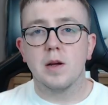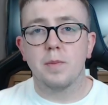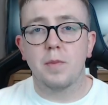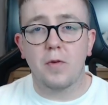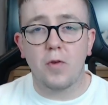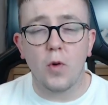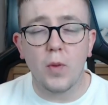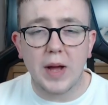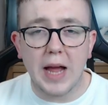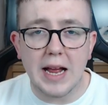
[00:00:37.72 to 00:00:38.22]

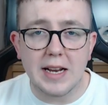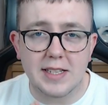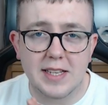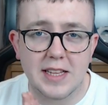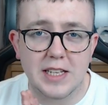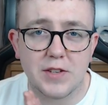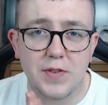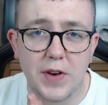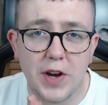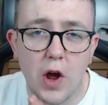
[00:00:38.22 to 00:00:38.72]
Before we get into
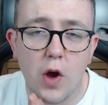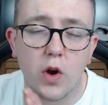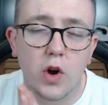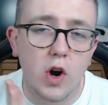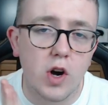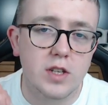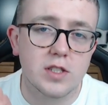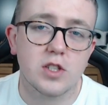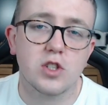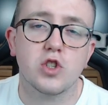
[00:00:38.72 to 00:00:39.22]
this video,
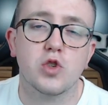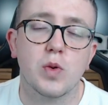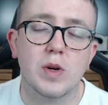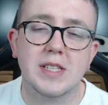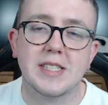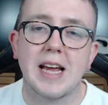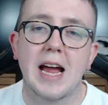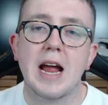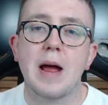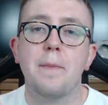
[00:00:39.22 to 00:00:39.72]
guys, I just want to
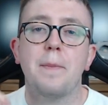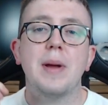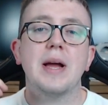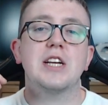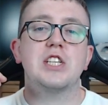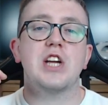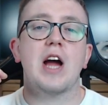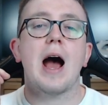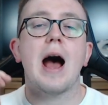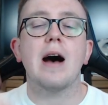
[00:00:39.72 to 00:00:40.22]
say a big
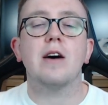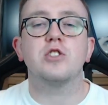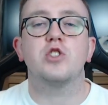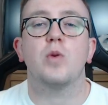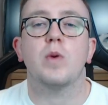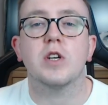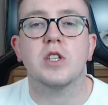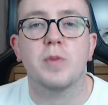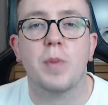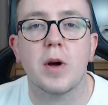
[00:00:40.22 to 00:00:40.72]
shout out to
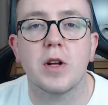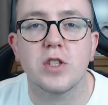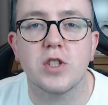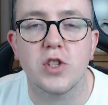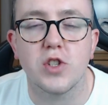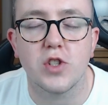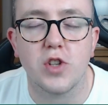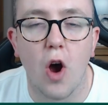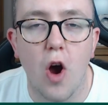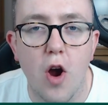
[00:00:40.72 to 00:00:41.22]
our
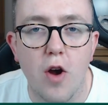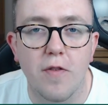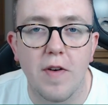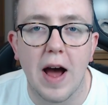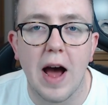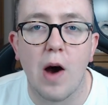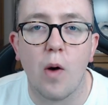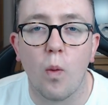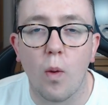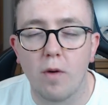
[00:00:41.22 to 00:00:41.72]
sponsors over
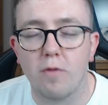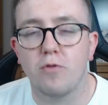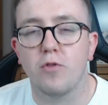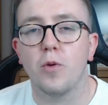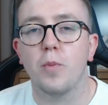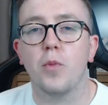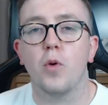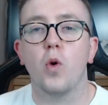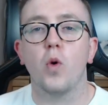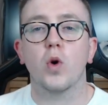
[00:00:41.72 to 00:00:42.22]
at
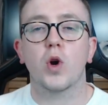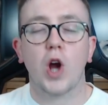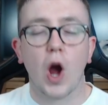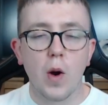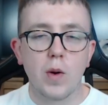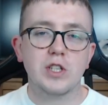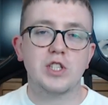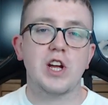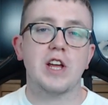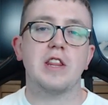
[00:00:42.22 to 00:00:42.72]
OneFootball. Go
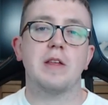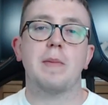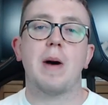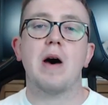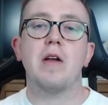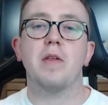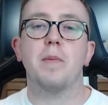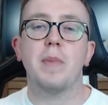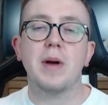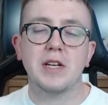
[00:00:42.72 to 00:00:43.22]
and check them out,
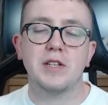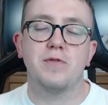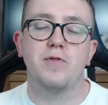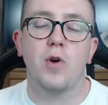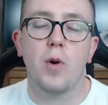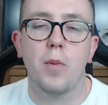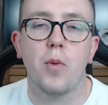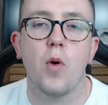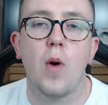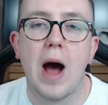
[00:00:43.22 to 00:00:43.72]
the best
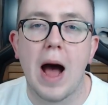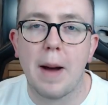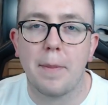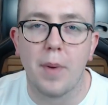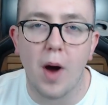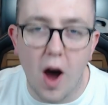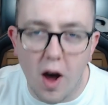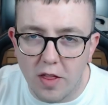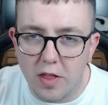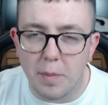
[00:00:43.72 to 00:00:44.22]
football app
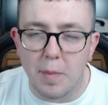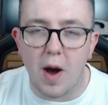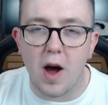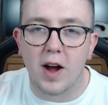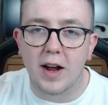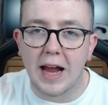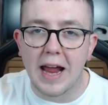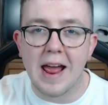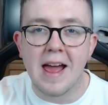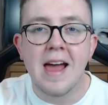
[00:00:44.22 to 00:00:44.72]
on the
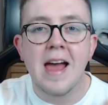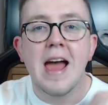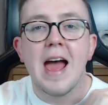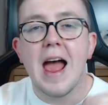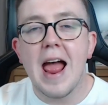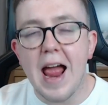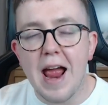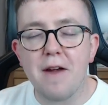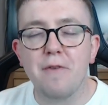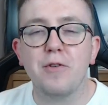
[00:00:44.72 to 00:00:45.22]
market.
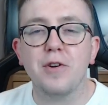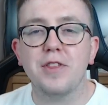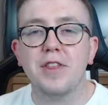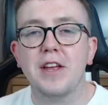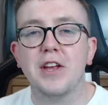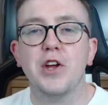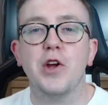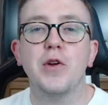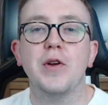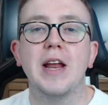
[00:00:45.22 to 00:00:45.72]
Everything
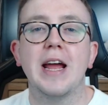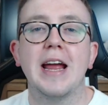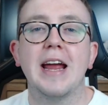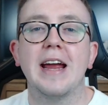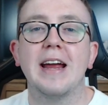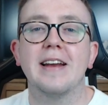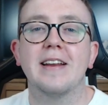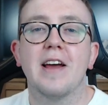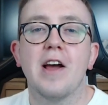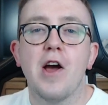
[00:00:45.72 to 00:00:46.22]
you
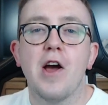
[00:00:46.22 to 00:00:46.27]
need